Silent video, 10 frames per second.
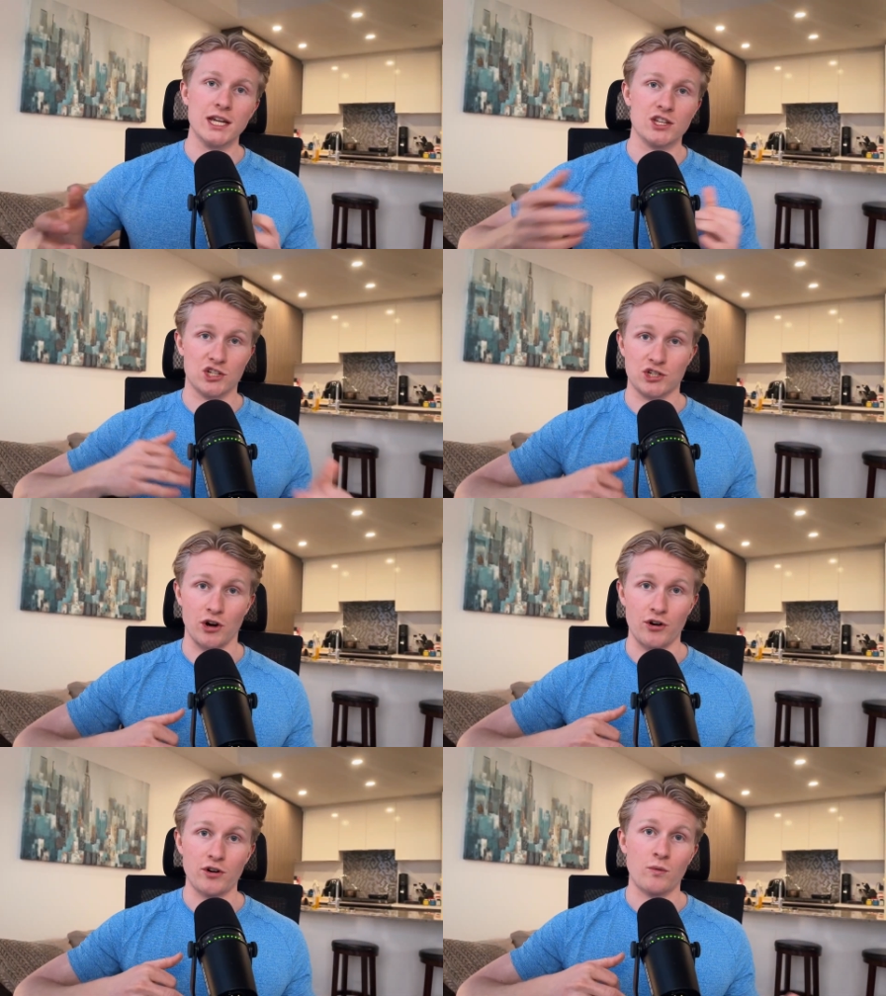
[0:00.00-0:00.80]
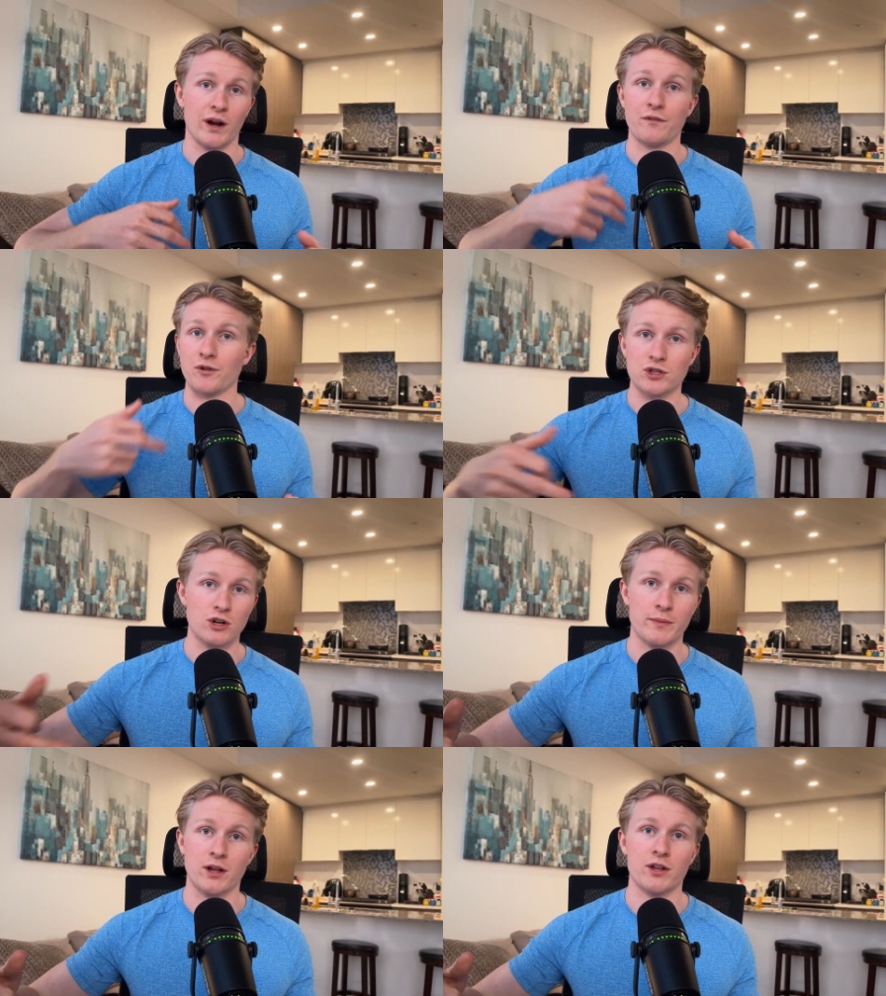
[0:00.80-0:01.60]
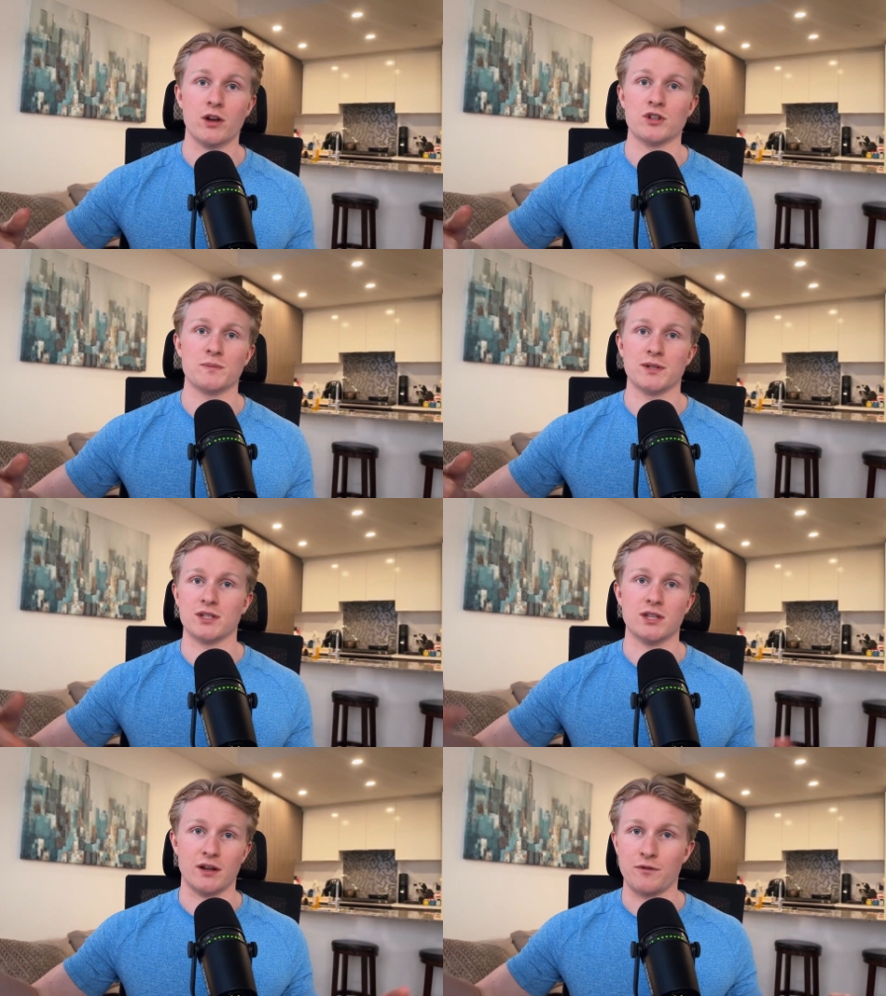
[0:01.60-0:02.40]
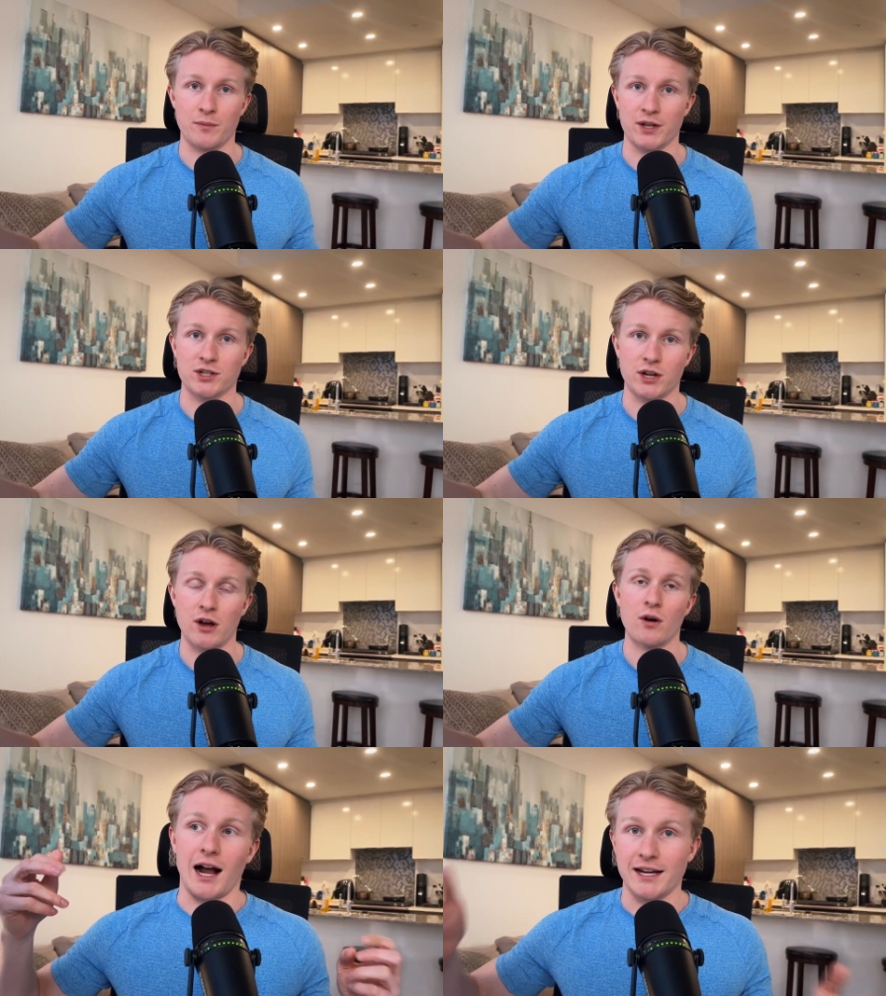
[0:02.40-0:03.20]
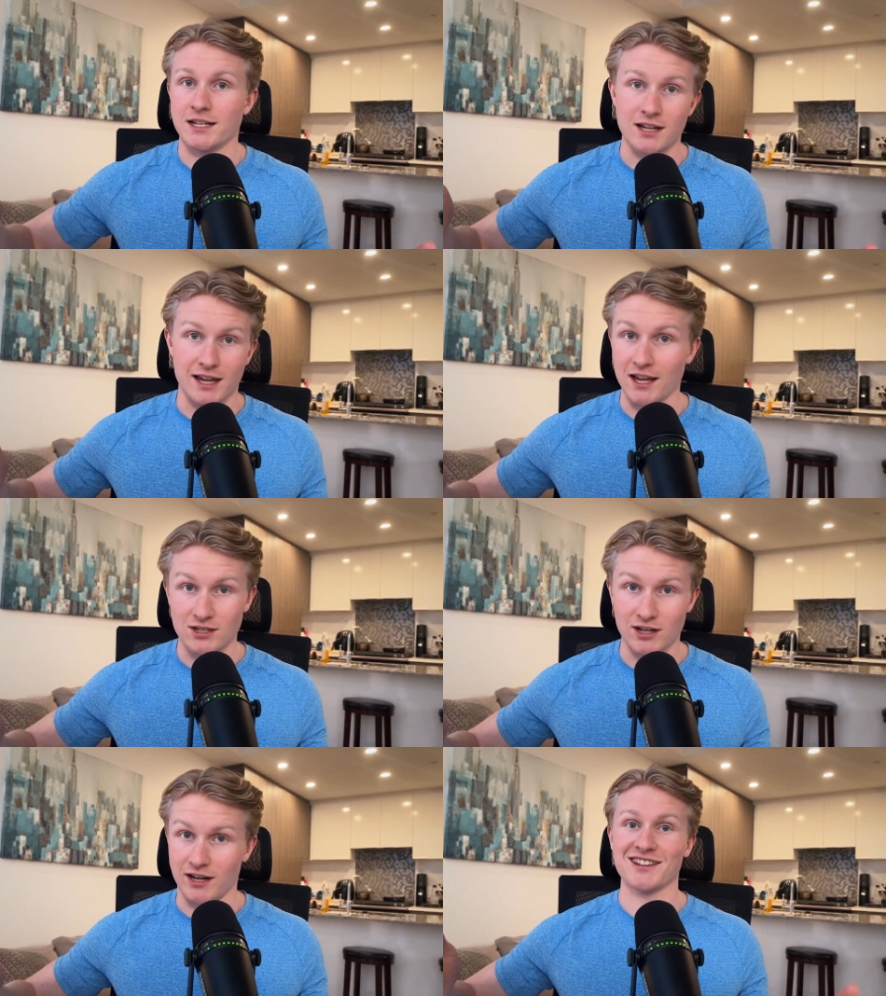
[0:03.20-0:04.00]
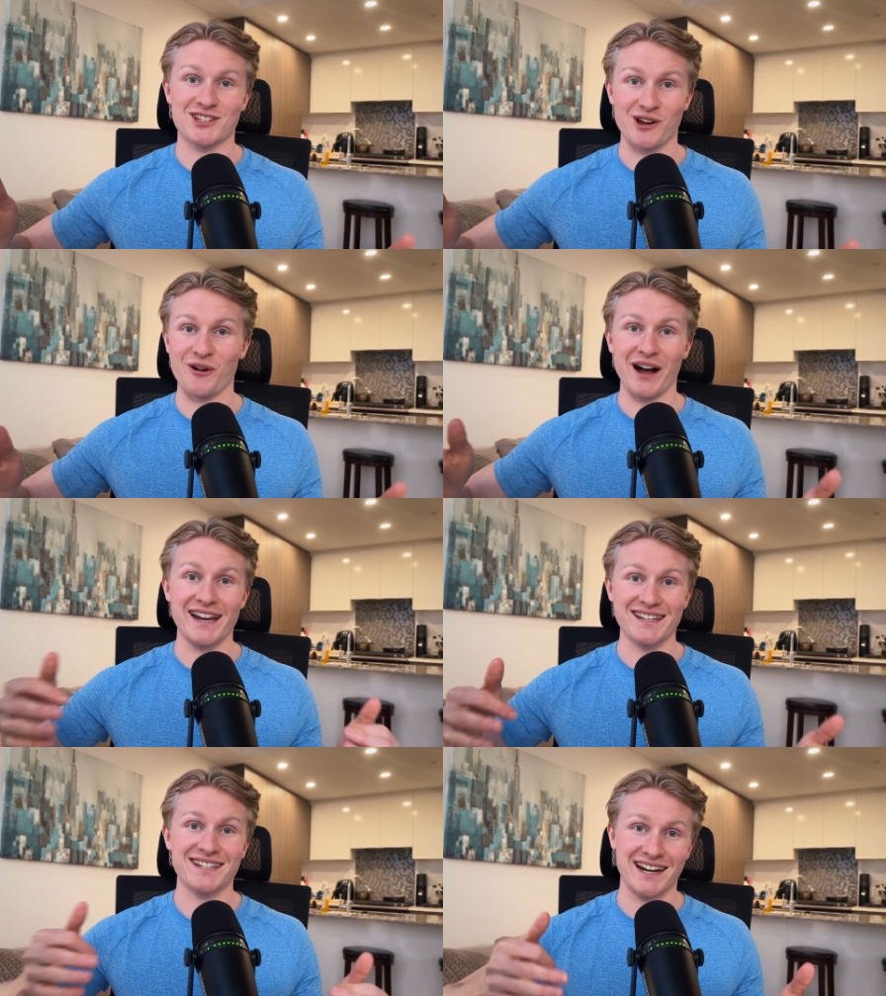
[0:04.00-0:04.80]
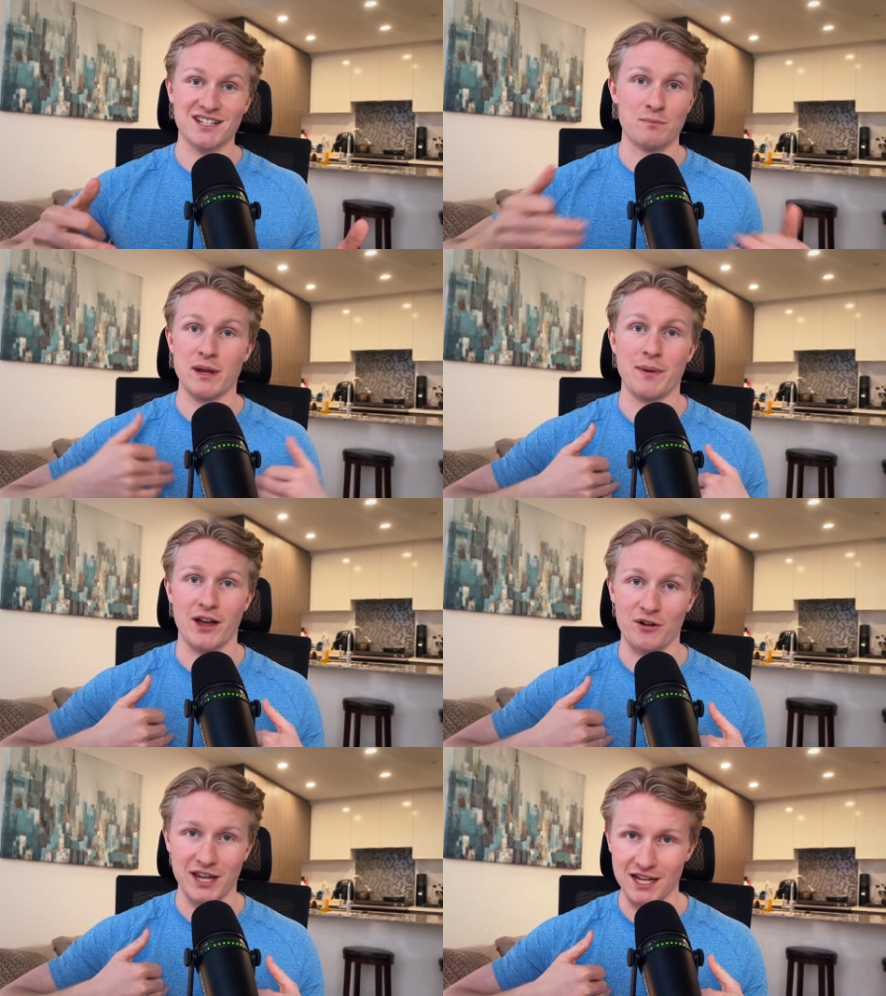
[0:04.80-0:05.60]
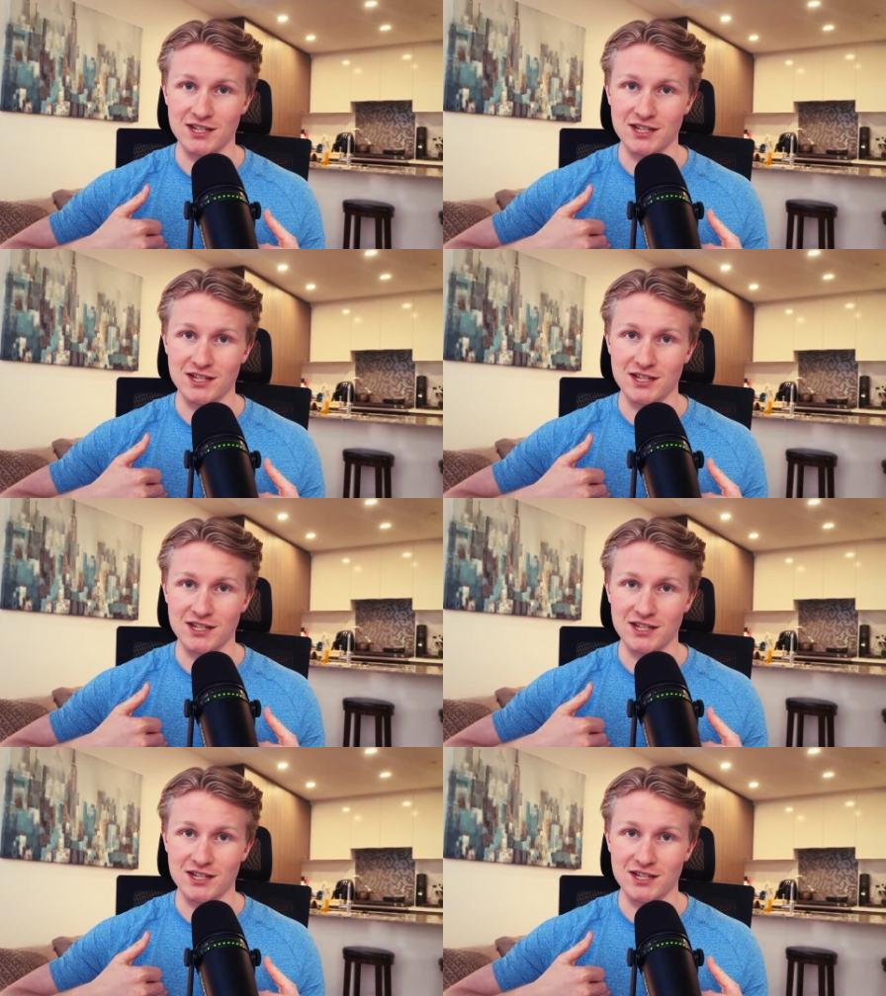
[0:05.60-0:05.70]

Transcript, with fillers: at the start, when I first started my online coaching business like a few months ago, I needed a case study. So I decided to be my own case